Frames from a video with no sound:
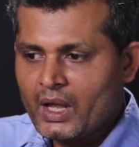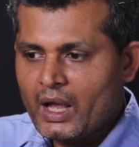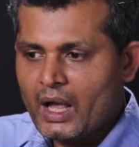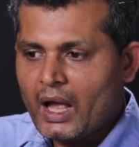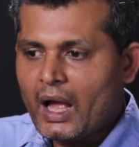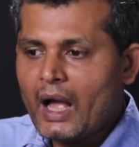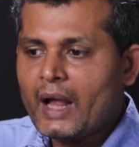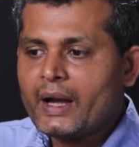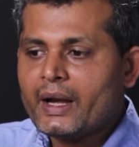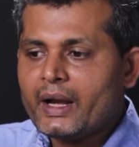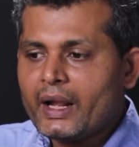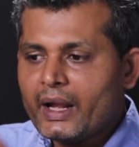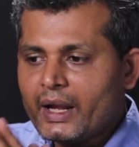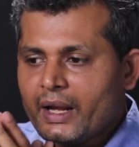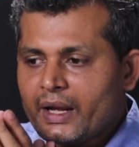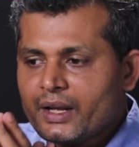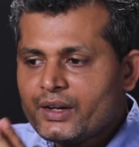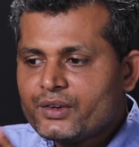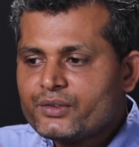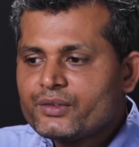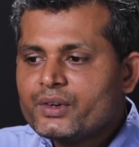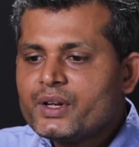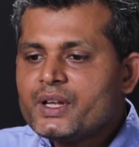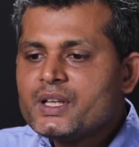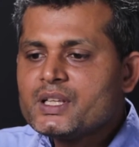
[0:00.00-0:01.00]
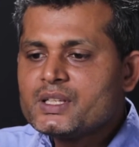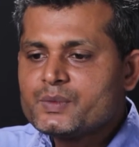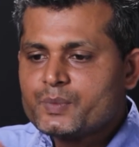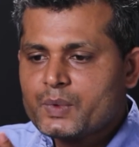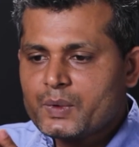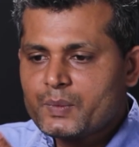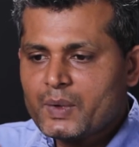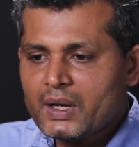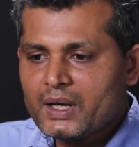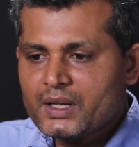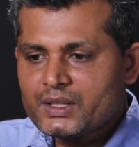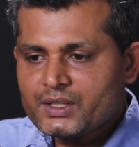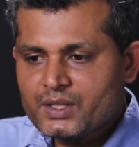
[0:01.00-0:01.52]
And increased
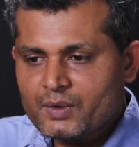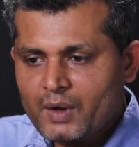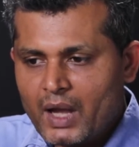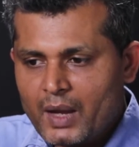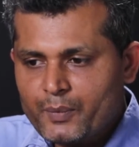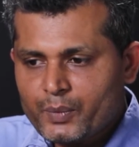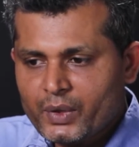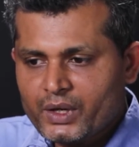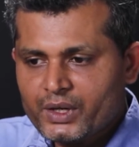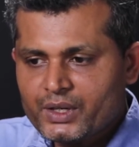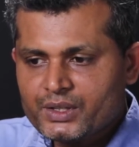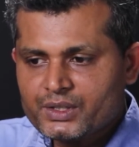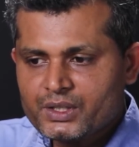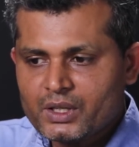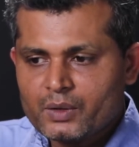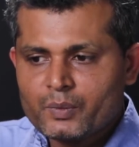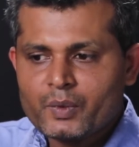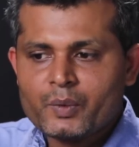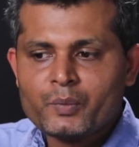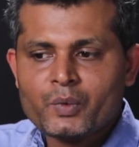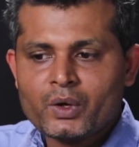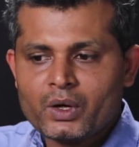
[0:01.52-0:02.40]
prevalence of hypertension